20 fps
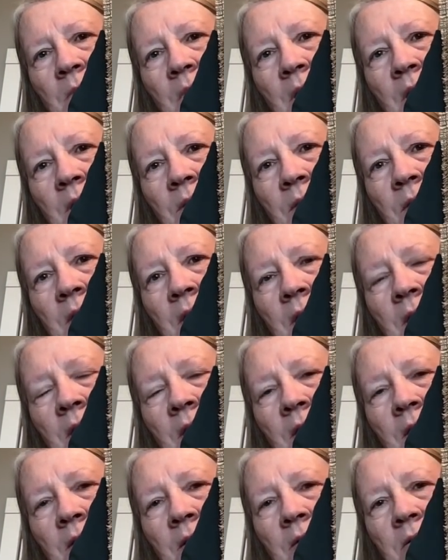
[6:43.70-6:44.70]
in the
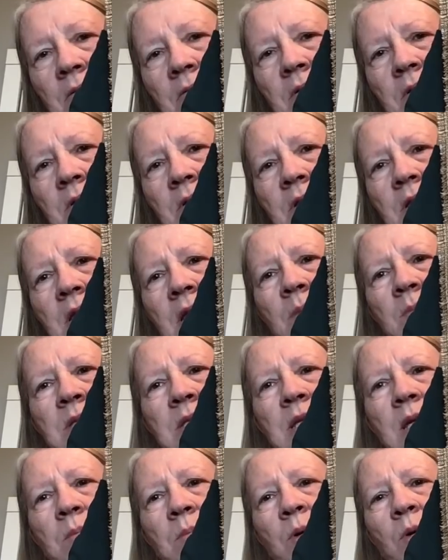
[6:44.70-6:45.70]

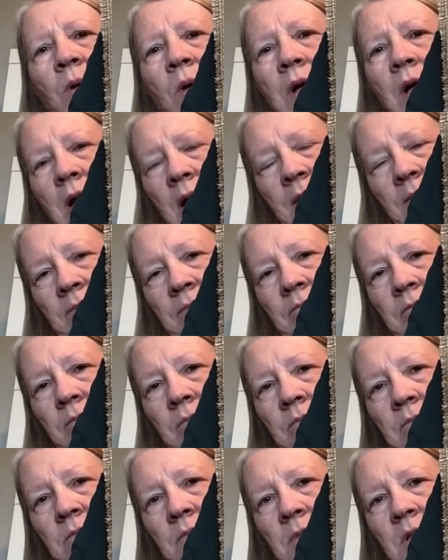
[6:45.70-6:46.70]
DMC Pearl Cotton,
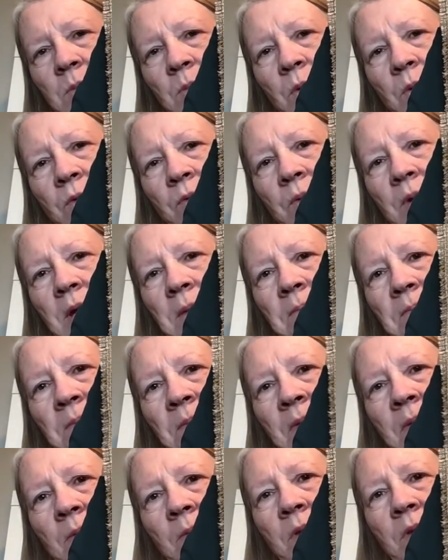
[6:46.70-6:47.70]
number 3,
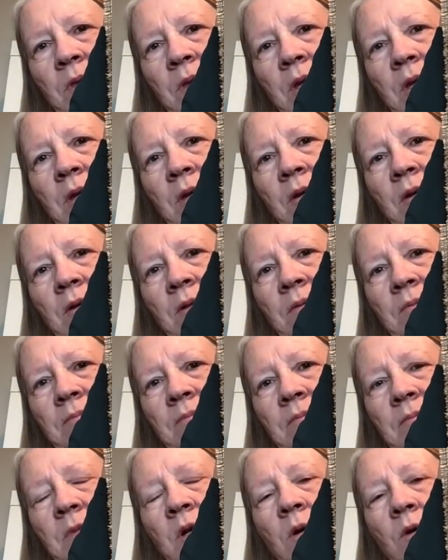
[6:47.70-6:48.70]
with the
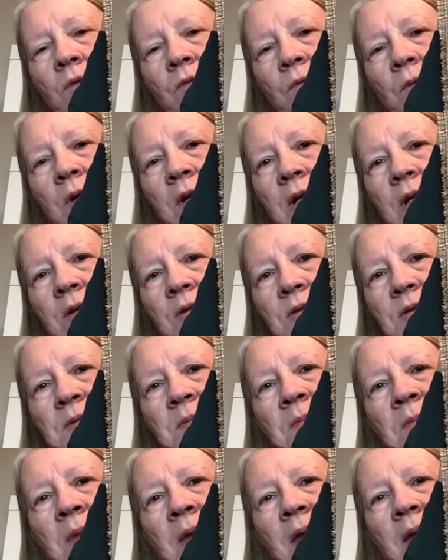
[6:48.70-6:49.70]
called for colors.
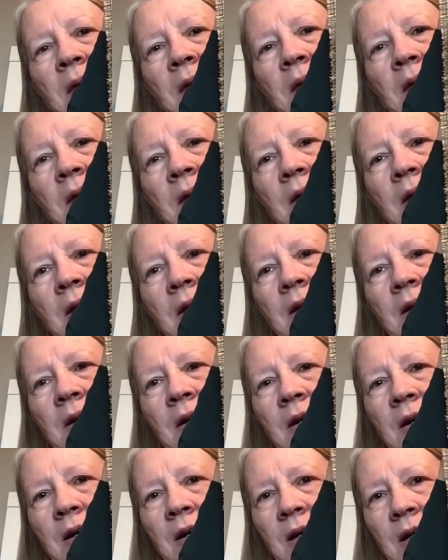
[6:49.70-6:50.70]

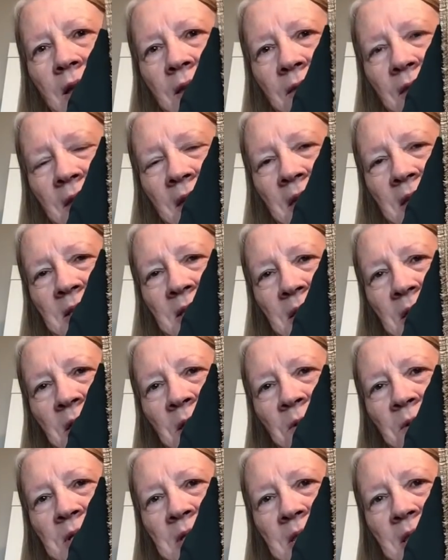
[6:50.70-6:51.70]
I think he's the
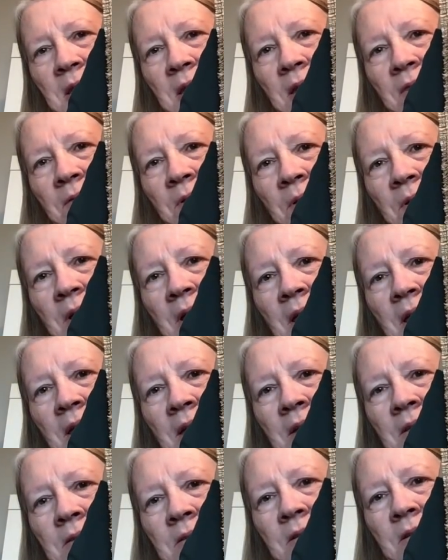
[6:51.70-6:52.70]
cutest thing ever,
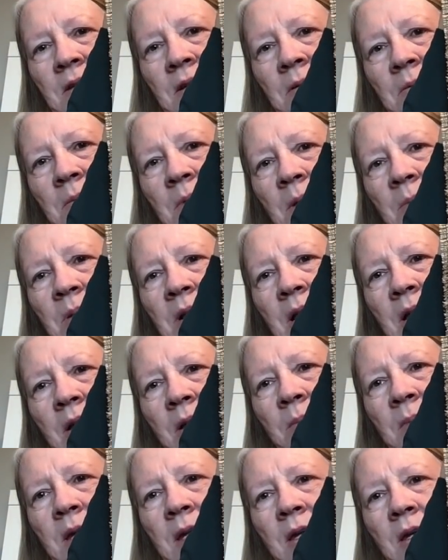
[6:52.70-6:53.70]
and I plan
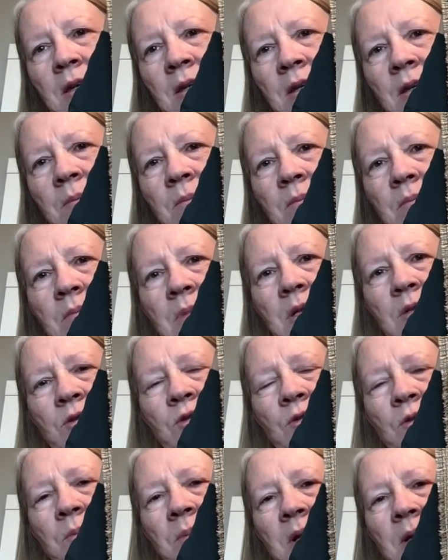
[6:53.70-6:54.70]
on making him
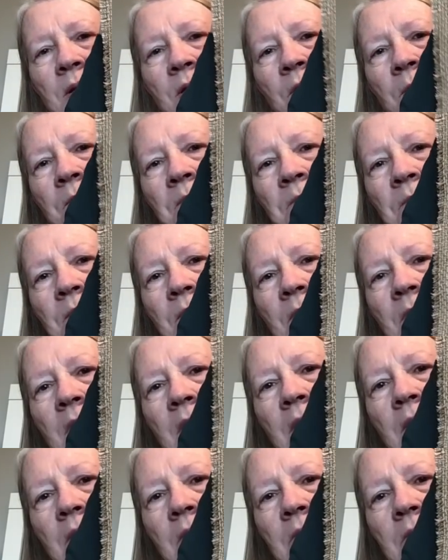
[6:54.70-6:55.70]
into a pillow.
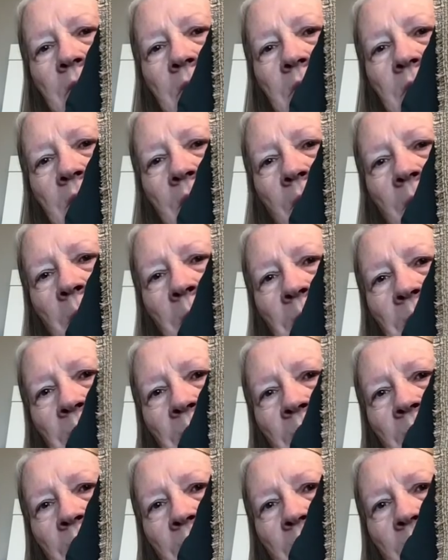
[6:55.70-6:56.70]
So,
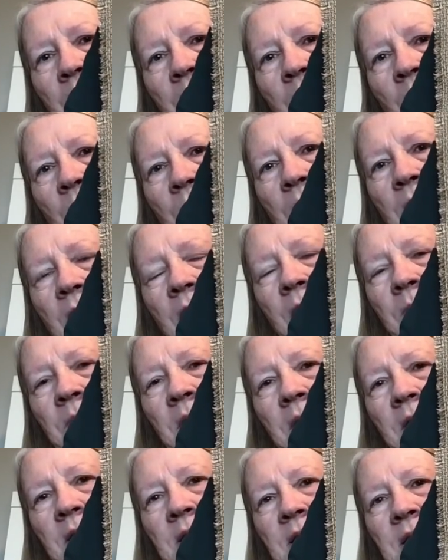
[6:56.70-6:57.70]
pretty
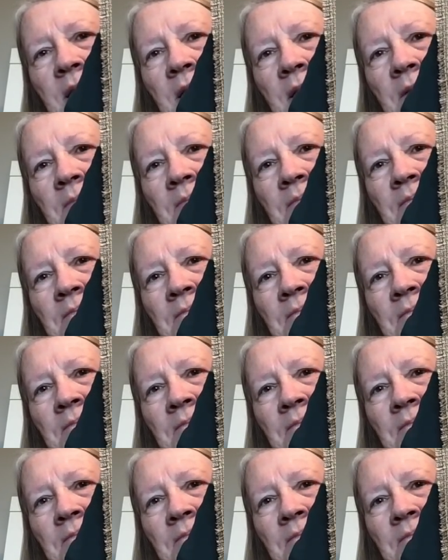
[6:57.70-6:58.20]
happy he's done.